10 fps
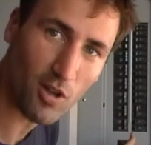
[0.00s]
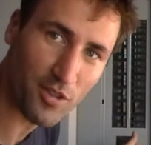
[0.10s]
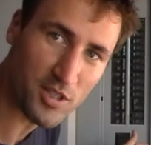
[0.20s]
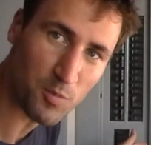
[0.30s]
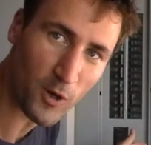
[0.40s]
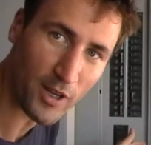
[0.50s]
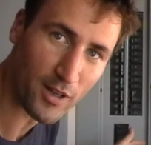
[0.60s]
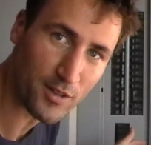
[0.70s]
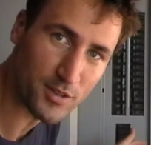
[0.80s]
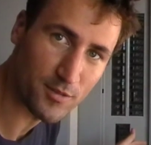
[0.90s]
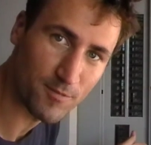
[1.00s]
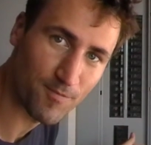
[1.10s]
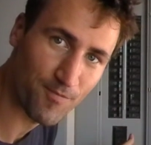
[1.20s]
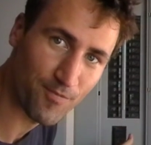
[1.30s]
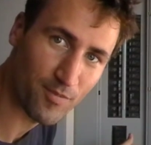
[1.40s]
all these breakers.
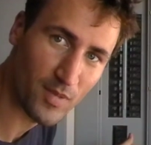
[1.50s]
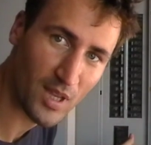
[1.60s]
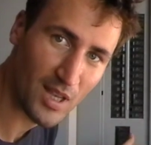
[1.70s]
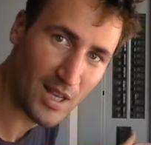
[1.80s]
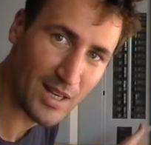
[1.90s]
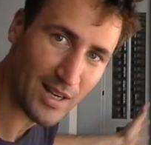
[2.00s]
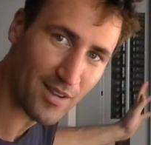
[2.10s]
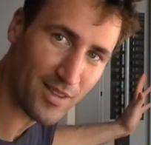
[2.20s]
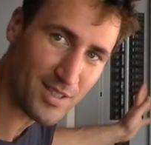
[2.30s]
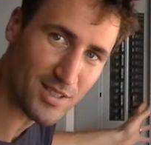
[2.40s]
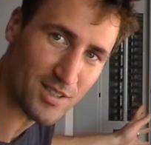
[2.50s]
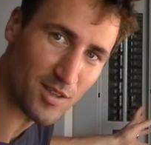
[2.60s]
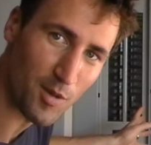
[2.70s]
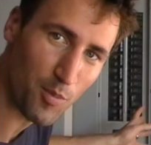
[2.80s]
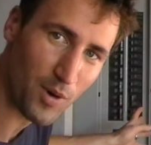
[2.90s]
Now this
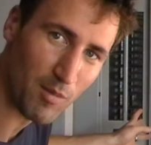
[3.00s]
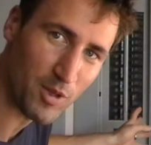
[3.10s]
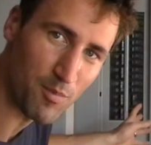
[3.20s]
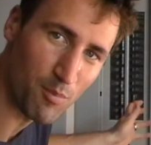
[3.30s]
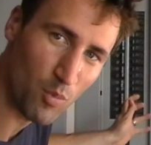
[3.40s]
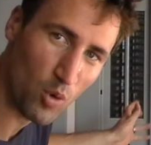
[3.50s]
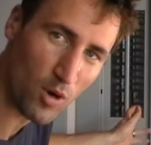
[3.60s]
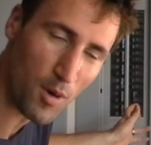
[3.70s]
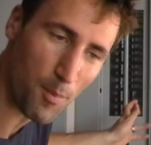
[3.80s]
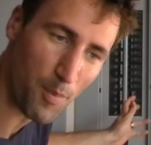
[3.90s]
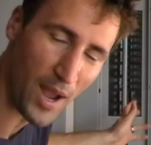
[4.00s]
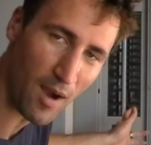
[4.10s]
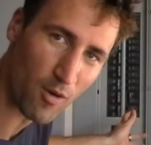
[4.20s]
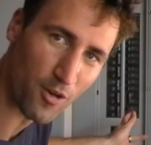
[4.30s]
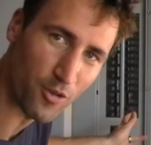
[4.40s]
is probably more
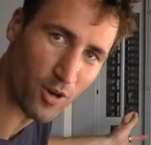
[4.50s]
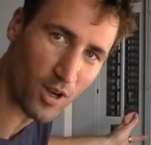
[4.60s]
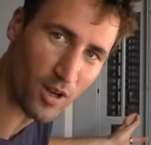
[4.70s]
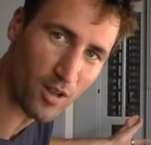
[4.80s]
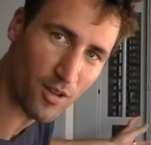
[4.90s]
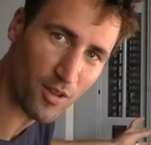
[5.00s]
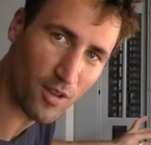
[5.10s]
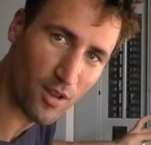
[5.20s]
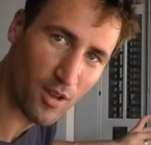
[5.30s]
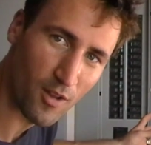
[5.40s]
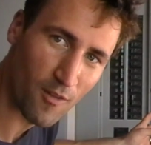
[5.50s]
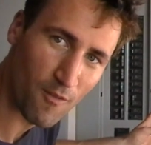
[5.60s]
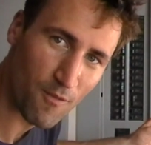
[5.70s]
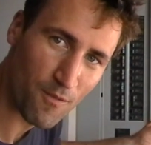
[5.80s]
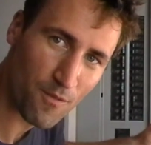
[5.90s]
power draw
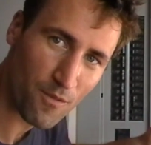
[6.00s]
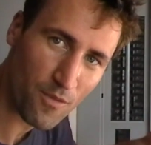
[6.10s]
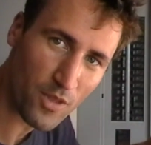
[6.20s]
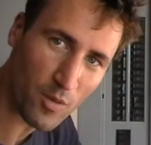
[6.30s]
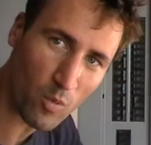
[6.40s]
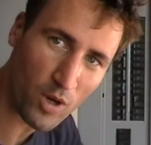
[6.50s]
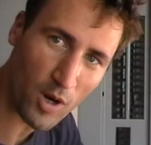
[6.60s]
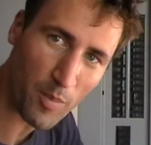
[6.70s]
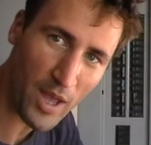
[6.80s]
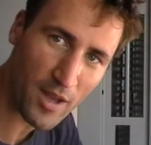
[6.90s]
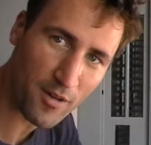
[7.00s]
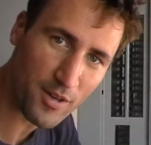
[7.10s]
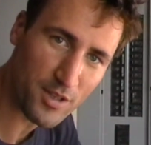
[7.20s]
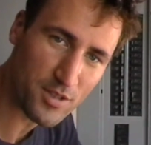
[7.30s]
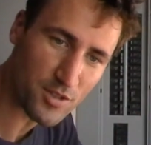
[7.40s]
than what our
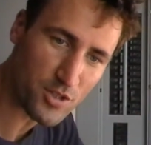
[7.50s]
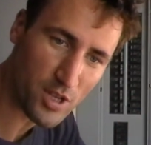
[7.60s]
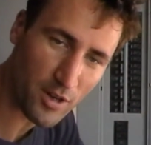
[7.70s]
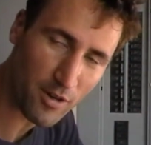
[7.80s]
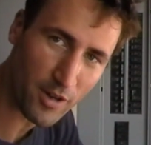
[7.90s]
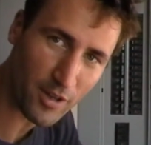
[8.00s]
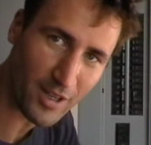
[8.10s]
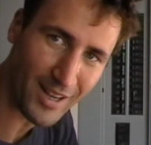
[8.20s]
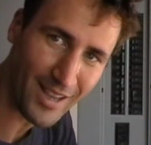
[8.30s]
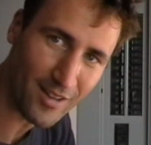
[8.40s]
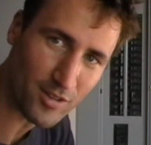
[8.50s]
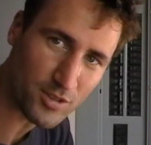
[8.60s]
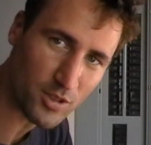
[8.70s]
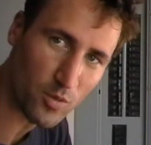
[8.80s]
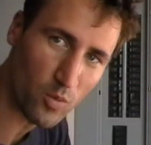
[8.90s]
batteries and generator can handle.
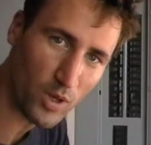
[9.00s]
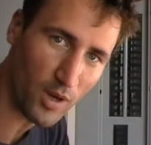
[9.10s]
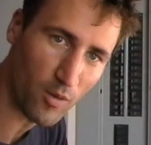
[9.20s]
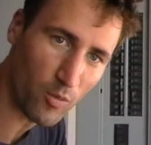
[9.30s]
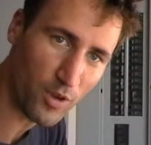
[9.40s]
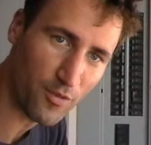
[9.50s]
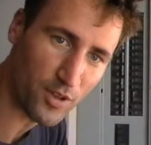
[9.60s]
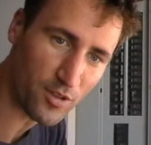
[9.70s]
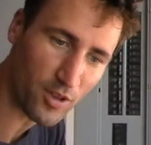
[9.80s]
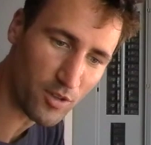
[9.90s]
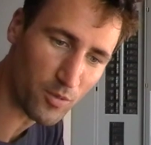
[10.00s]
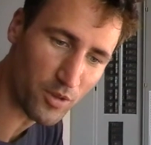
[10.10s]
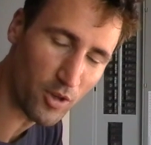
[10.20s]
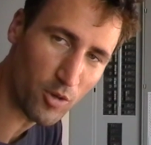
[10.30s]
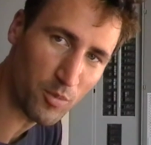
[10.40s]
So what we've discussed
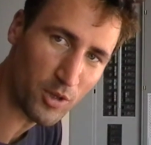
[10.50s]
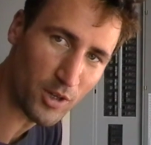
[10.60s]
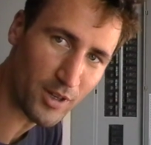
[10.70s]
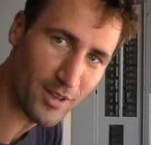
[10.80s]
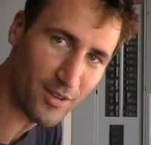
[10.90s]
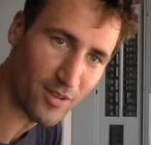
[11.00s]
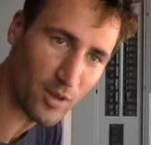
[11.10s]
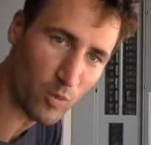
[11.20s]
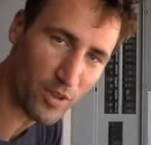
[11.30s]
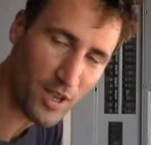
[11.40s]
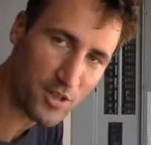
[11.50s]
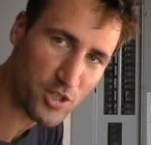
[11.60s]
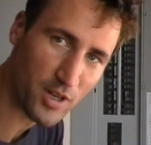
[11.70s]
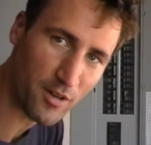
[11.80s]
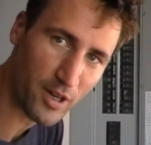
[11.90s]
with the homeowner is that when that
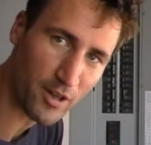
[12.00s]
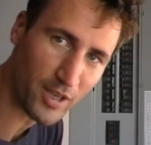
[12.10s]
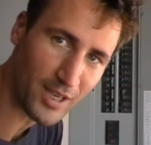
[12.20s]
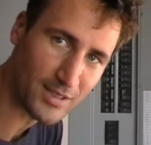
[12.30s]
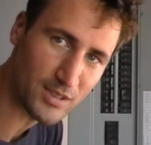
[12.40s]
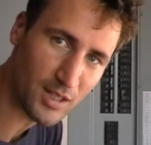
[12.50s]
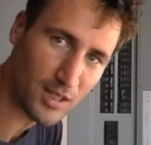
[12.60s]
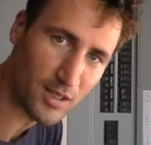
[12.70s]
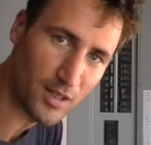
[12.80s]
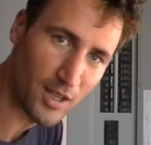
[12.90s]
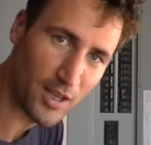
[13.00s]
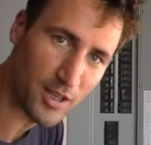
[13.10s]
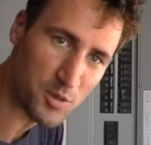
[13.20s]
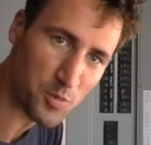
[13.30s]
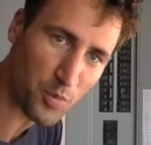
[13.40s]
generator kicks on
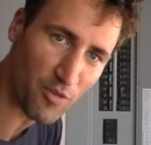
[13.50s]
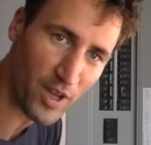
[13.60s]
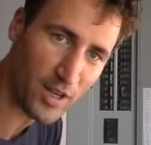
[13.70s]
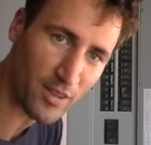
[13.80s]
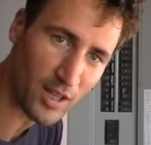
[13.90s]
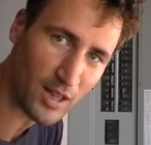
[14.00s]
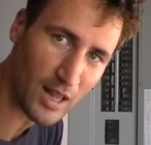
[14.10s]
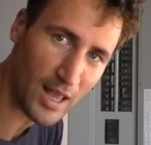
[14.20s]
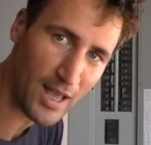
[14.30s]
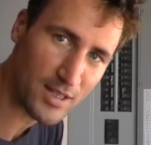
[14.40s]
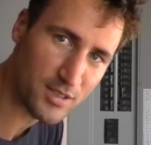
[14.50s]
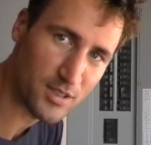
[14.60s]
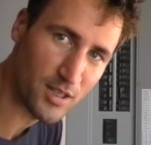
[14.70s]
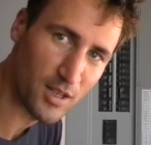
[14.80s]
and providing that last